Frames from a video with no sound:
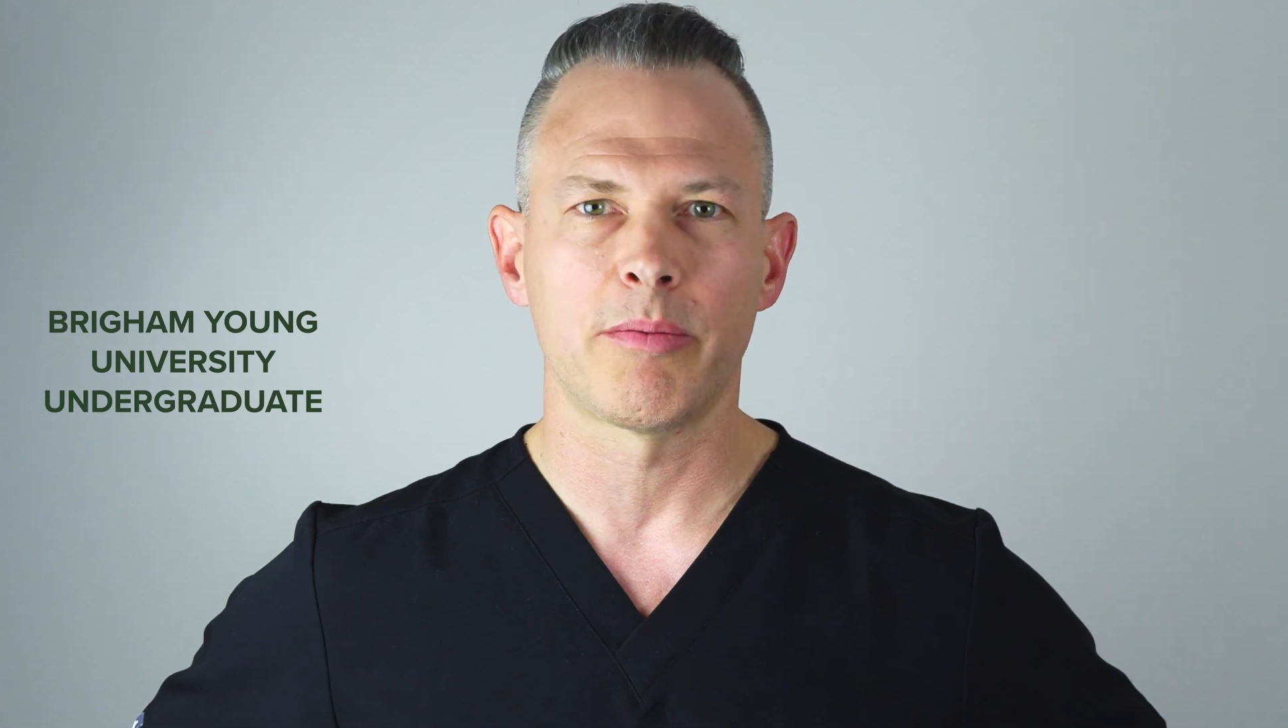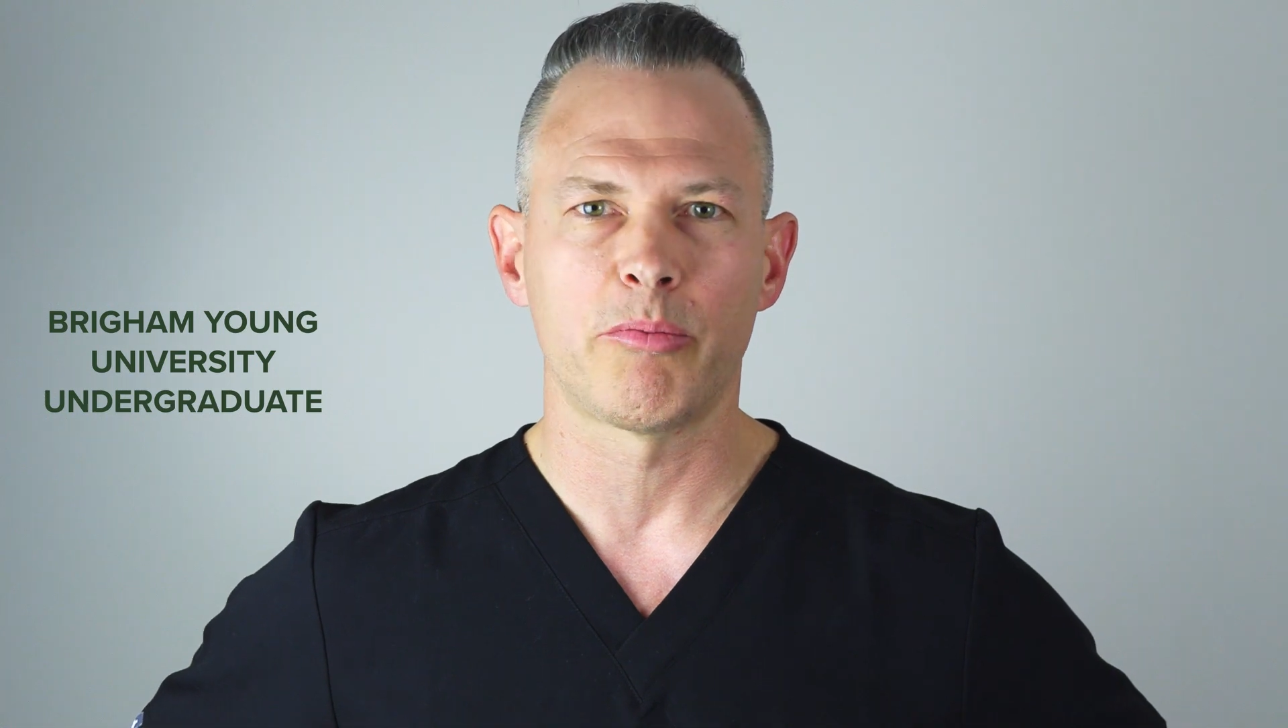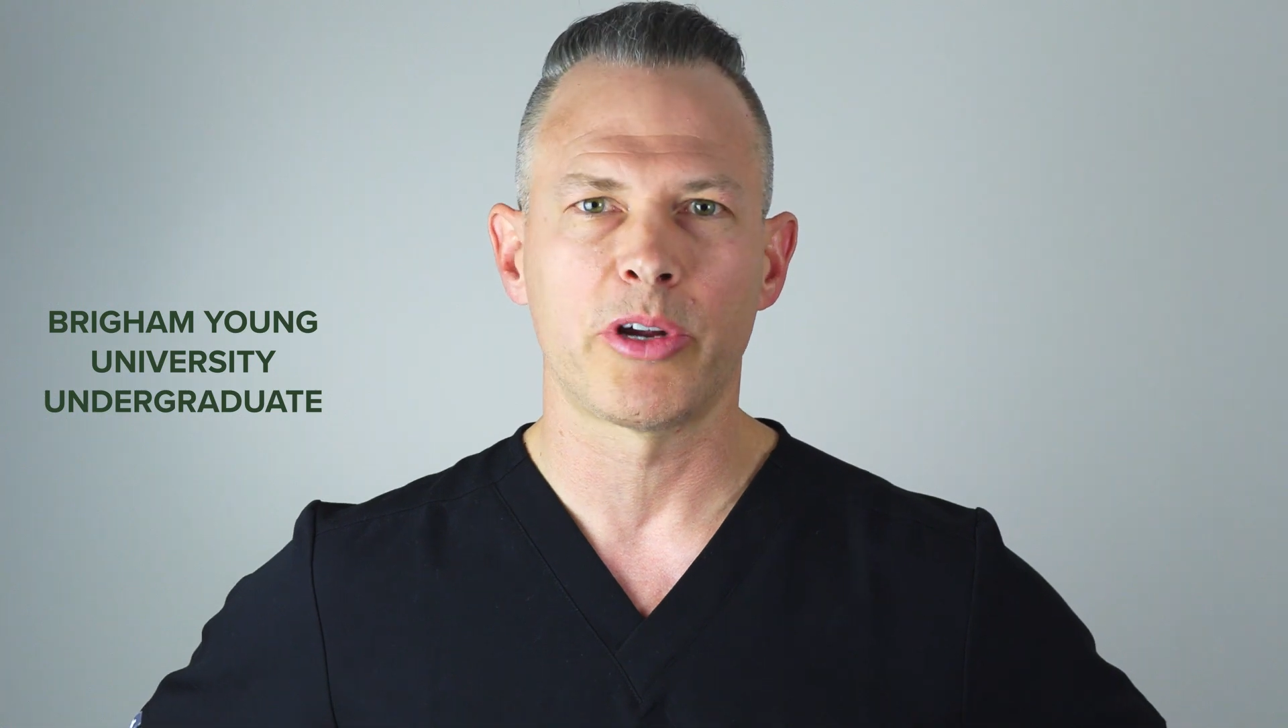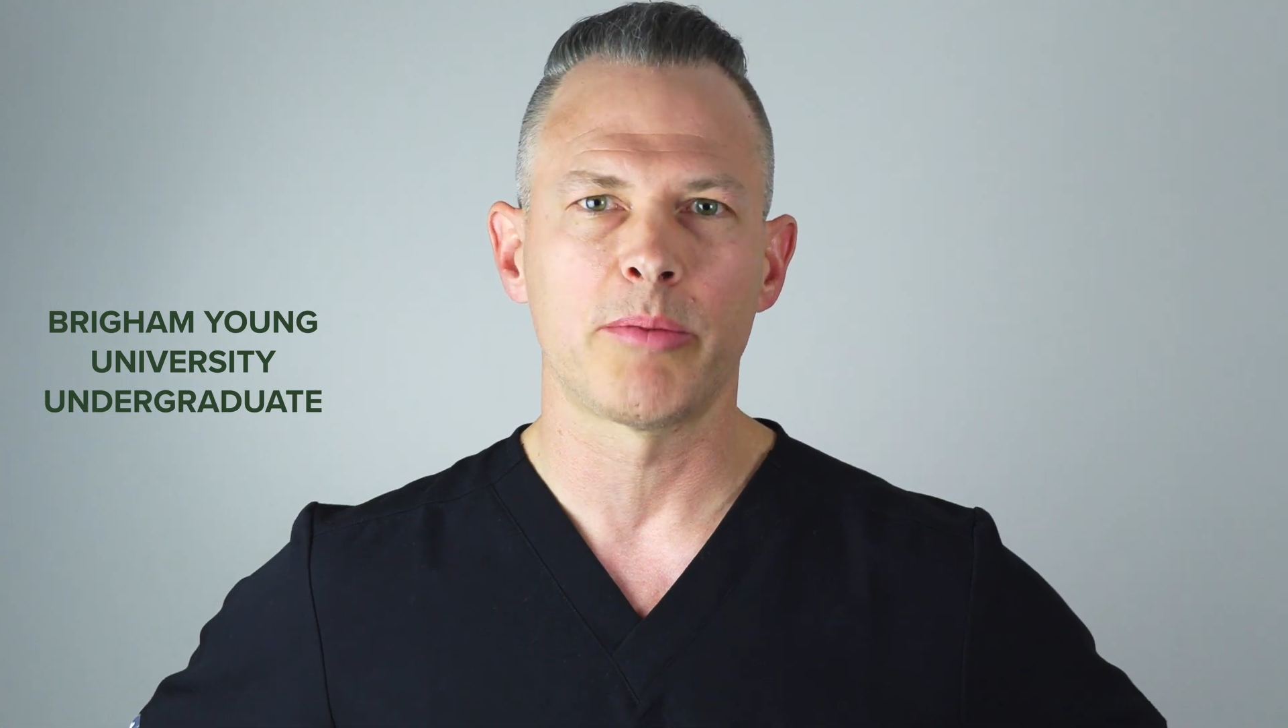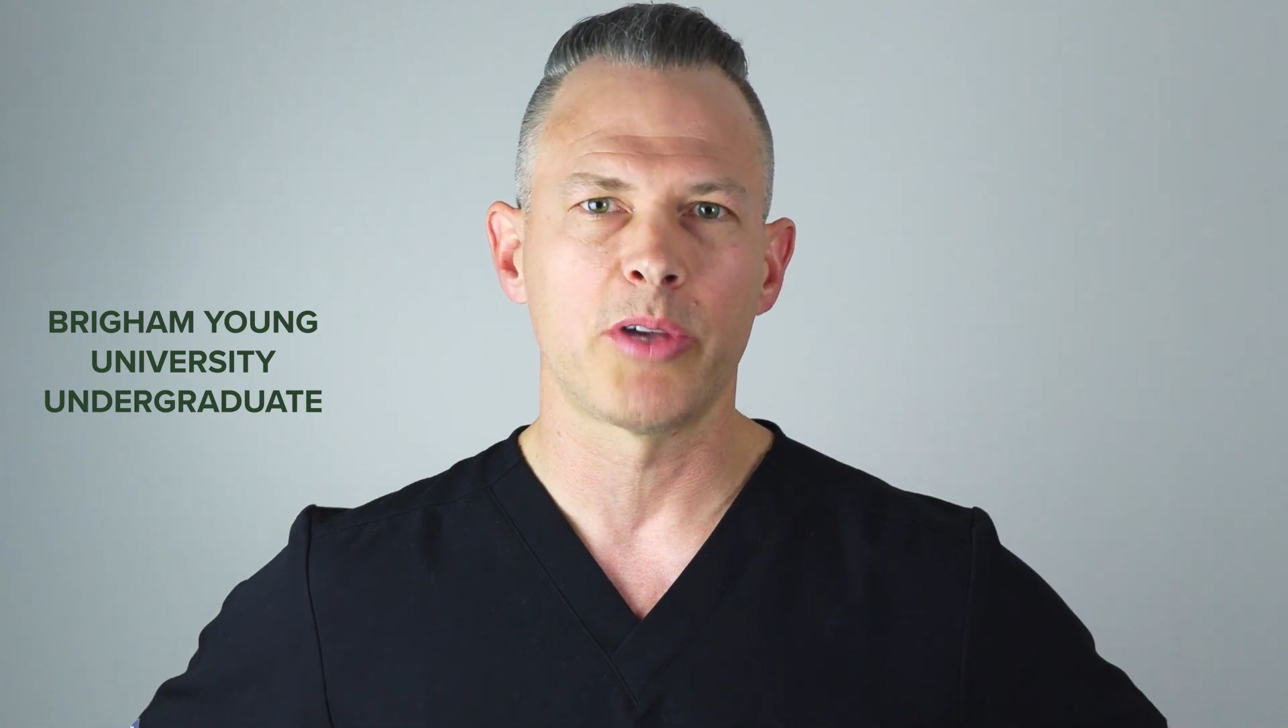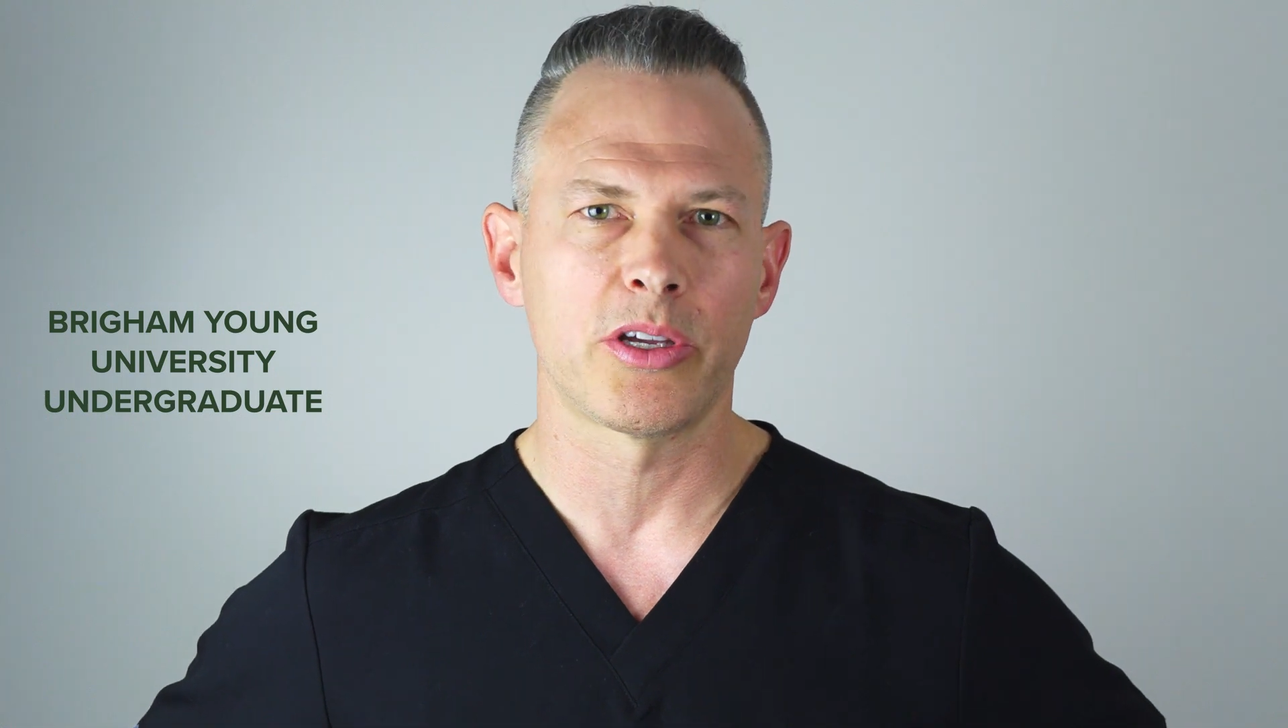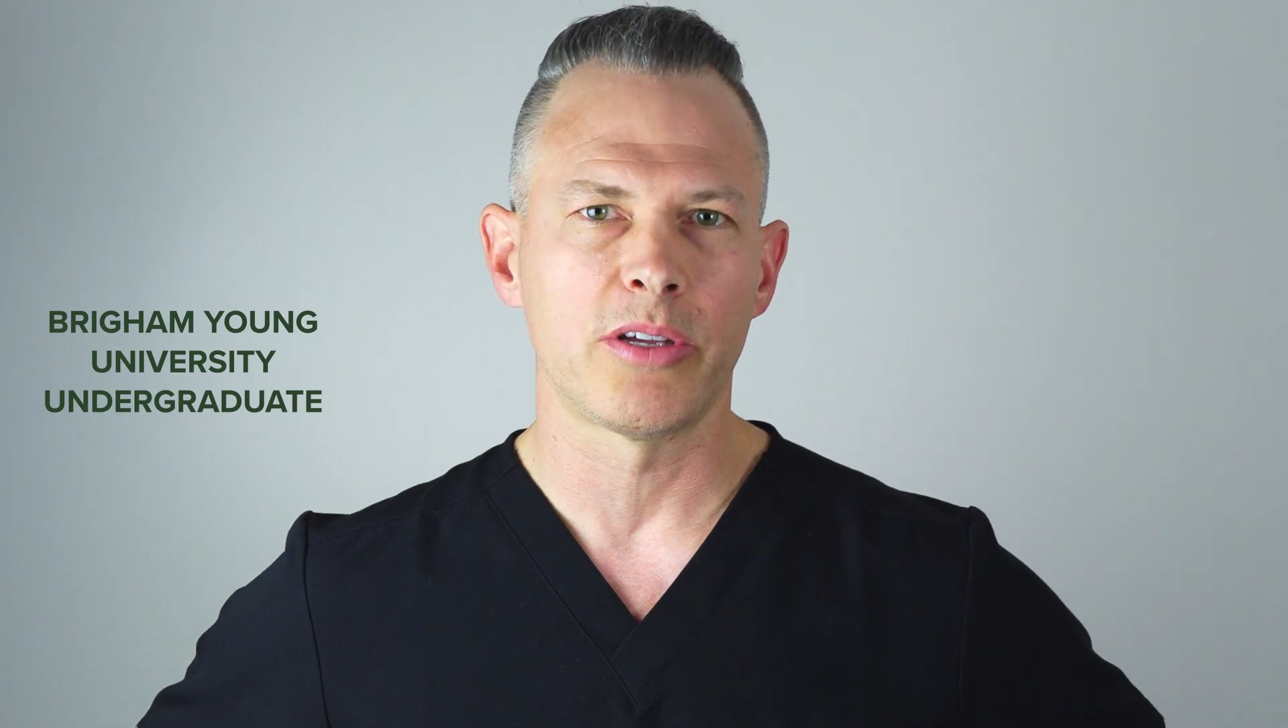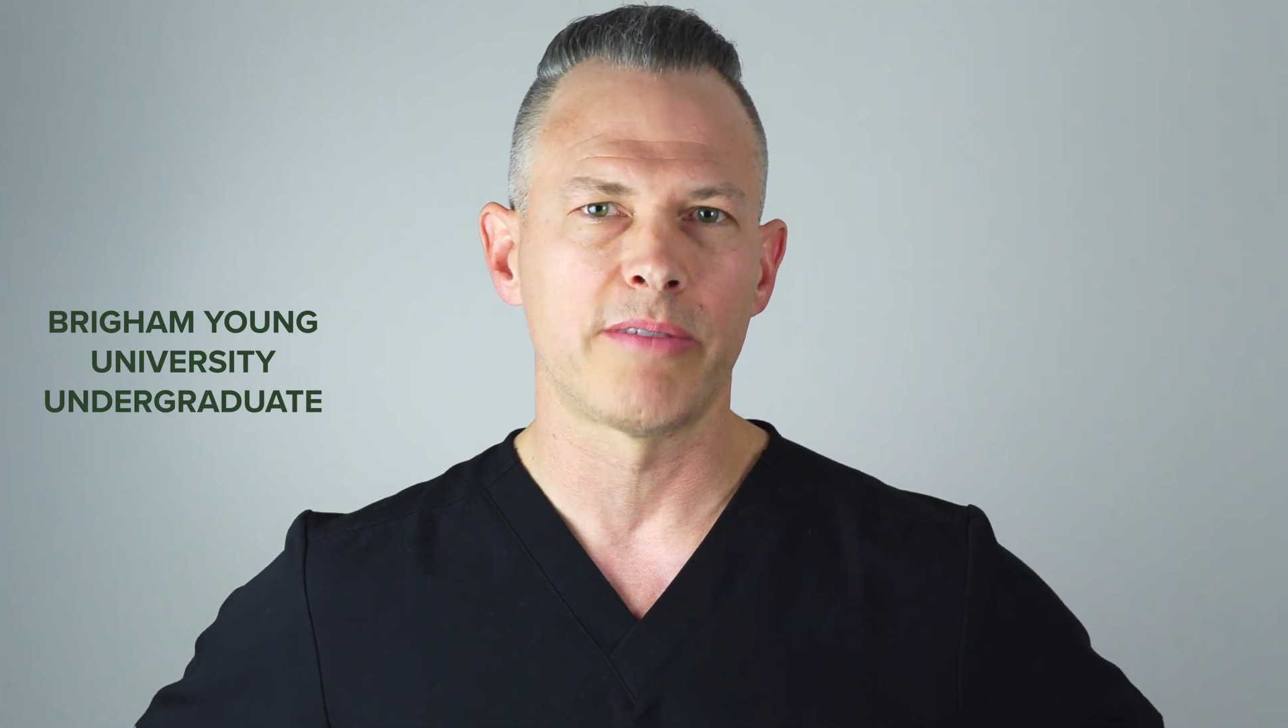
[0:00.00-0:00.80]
Brigham Young